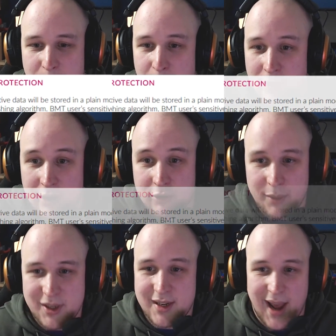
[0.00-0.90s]
both
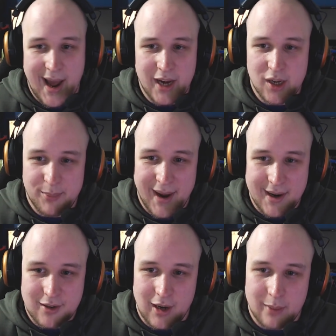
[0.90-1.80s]
encrypted and
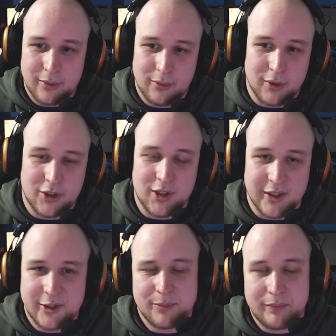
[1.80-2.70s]
backed up, which
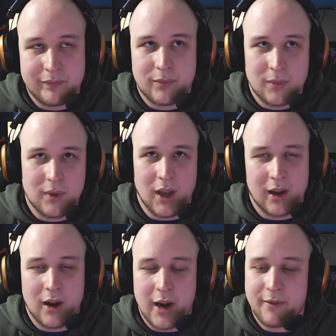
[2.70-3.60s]
is
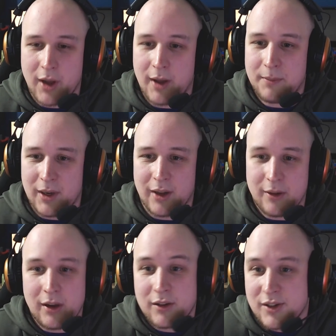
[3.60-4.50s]
a kind of
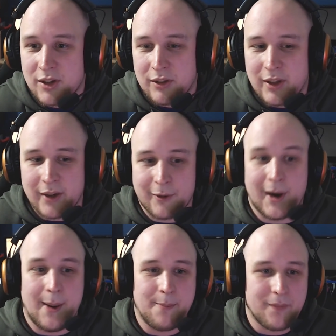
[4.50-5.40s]
it's a good thing,
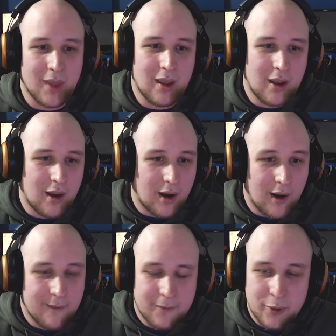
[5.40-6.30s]
right?
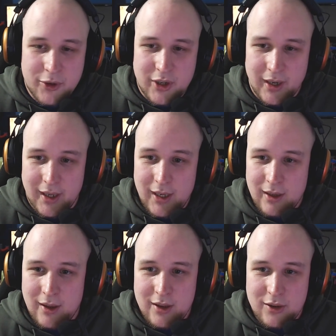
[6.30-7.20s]
Unfortunately,
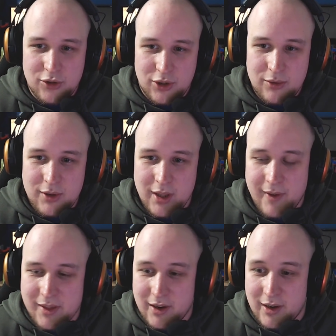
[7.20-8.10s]
due to the
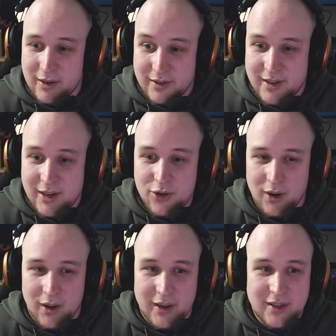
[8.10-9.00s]
fact that it is
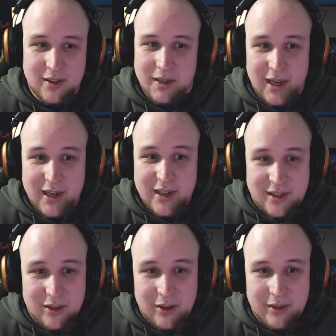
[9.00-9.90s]
centralized, it
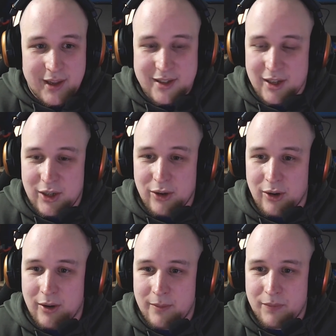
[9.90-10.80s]
is not that
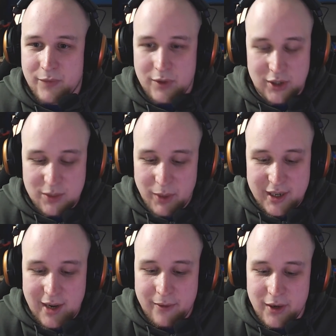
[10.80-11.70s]
secure, just
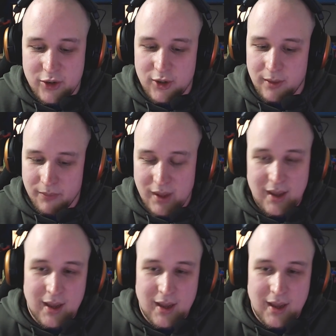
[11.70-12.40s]
by definition.